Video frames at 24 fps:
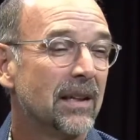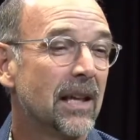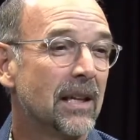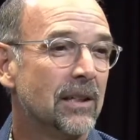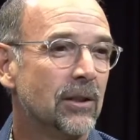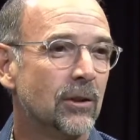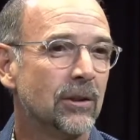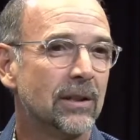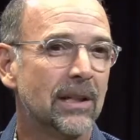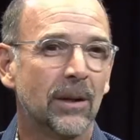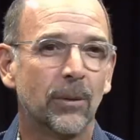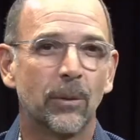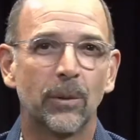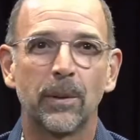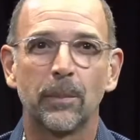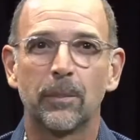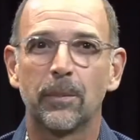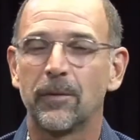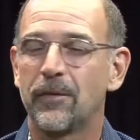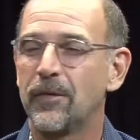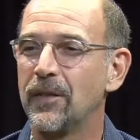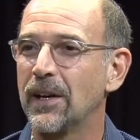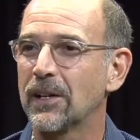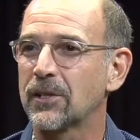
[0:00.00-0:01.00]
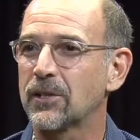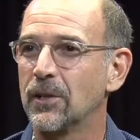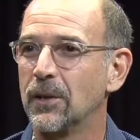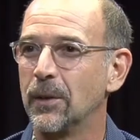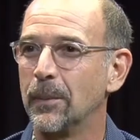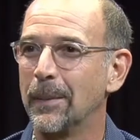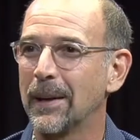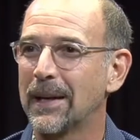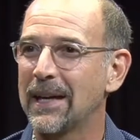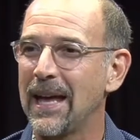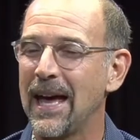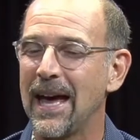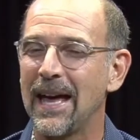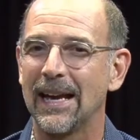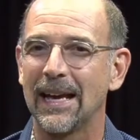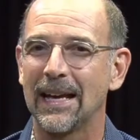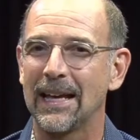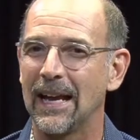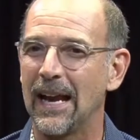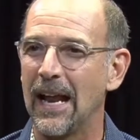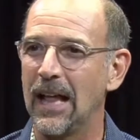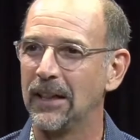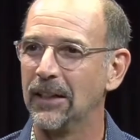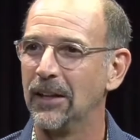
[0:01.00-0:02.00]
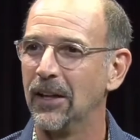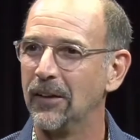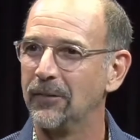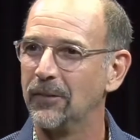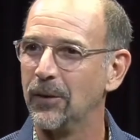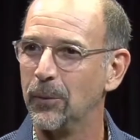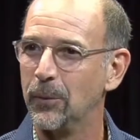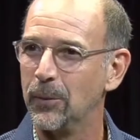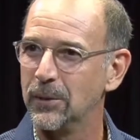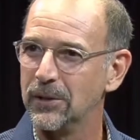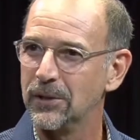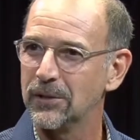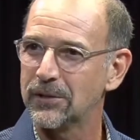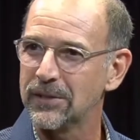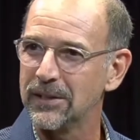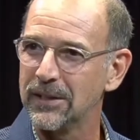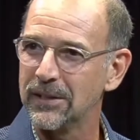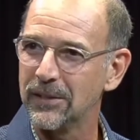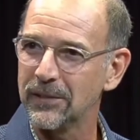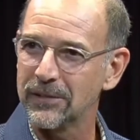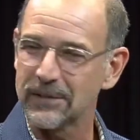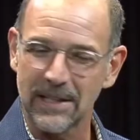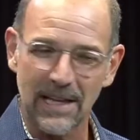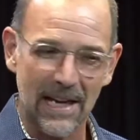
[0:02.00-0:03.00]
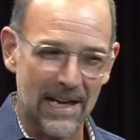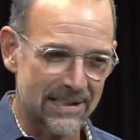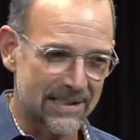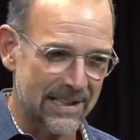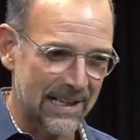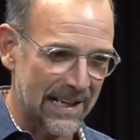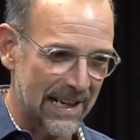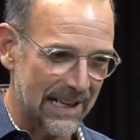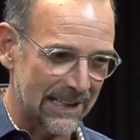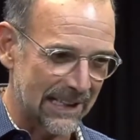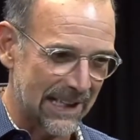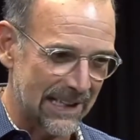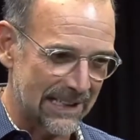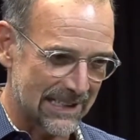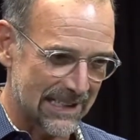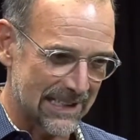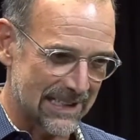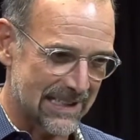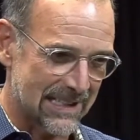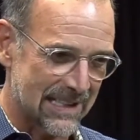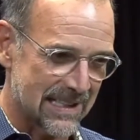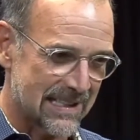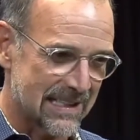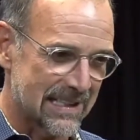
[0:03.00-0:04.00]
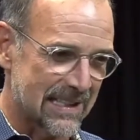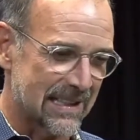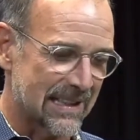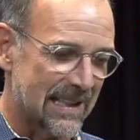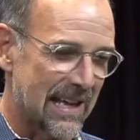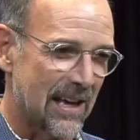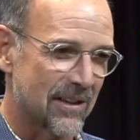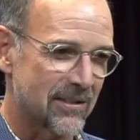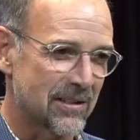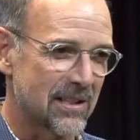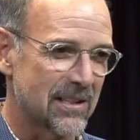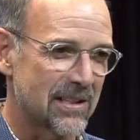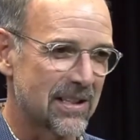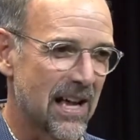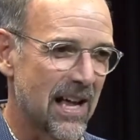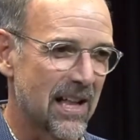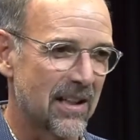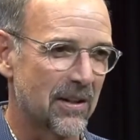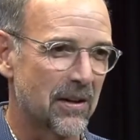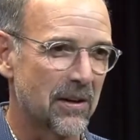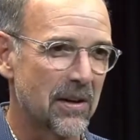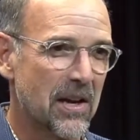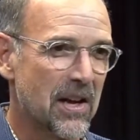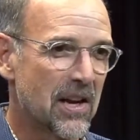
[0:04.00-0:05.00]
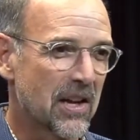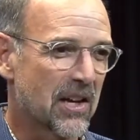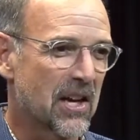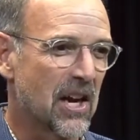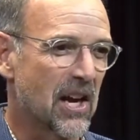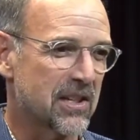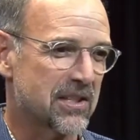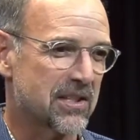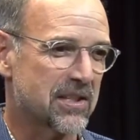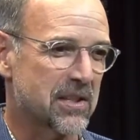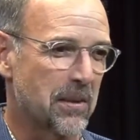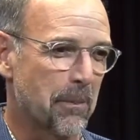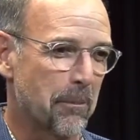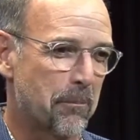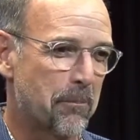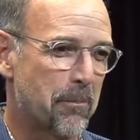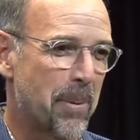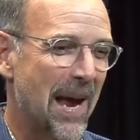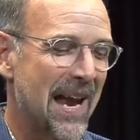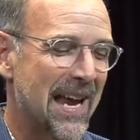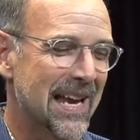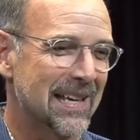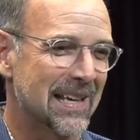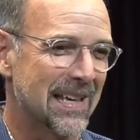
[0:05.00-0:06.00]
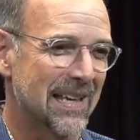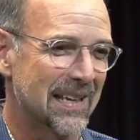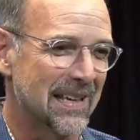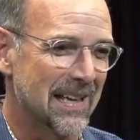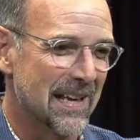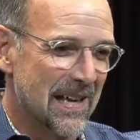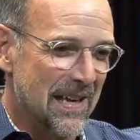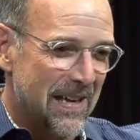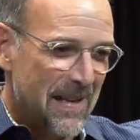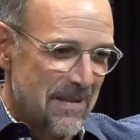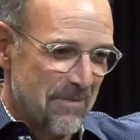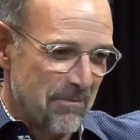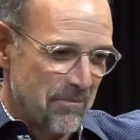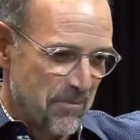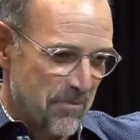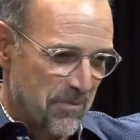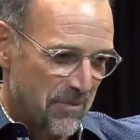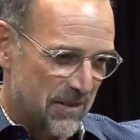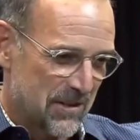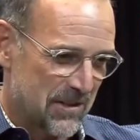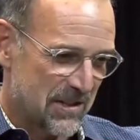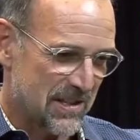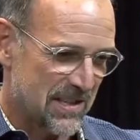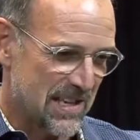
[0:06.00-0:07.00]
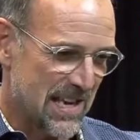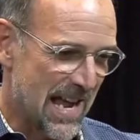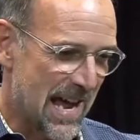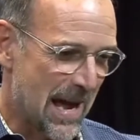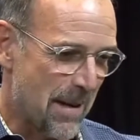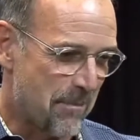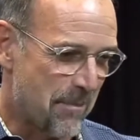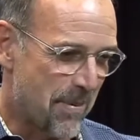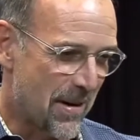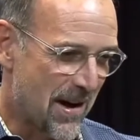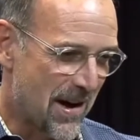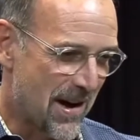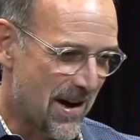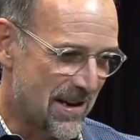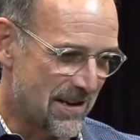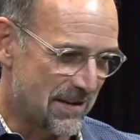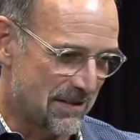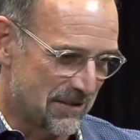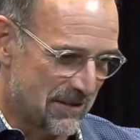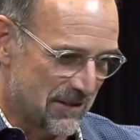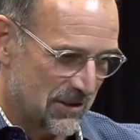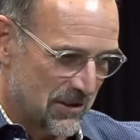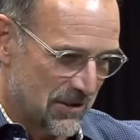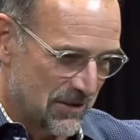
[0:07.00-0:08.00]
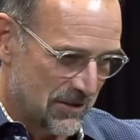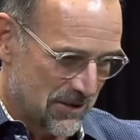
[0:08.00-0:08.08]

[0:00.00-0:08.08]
And then you deal with a professional mechanic, and I love it when you see those guys that got like the $60,000 custom painted Snap-on